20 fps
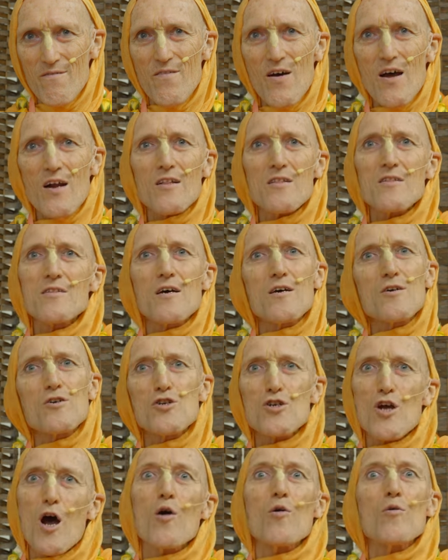
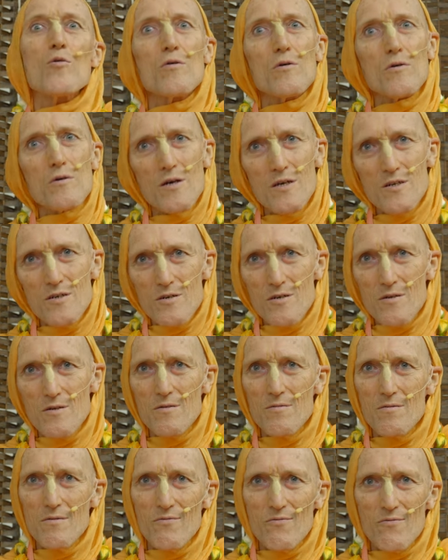Weltanschauung,
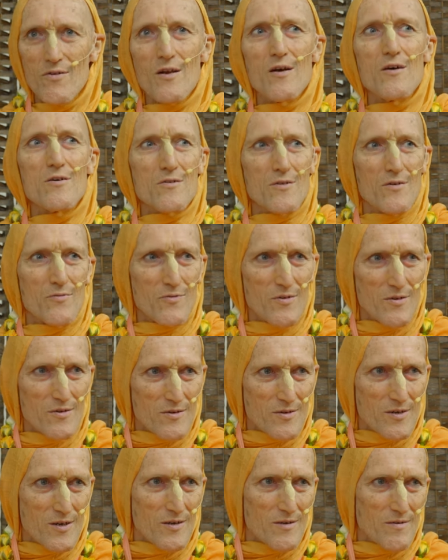as philosophers
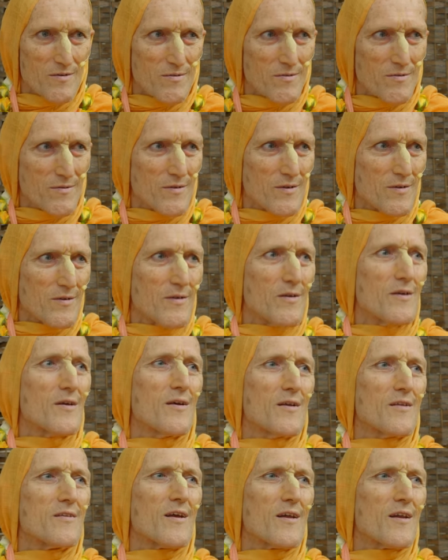say.
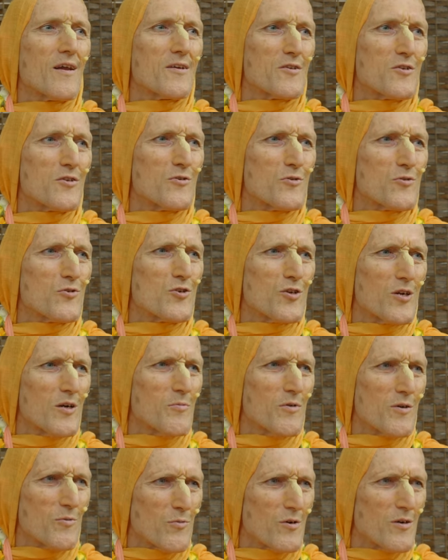They like to use
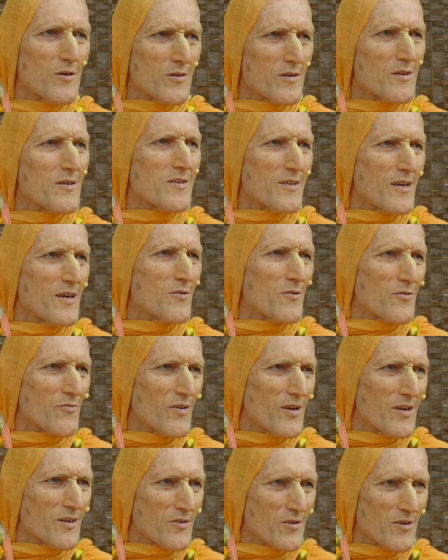German words, it sounds
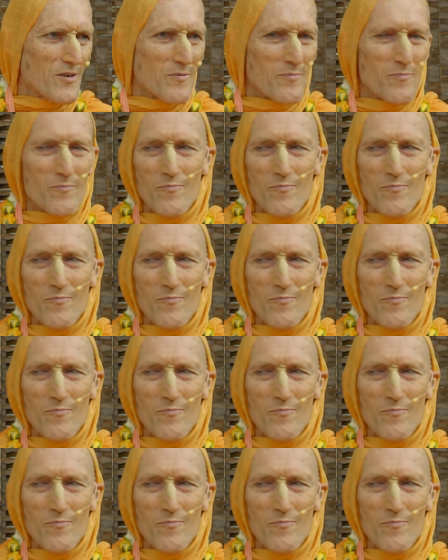fancy.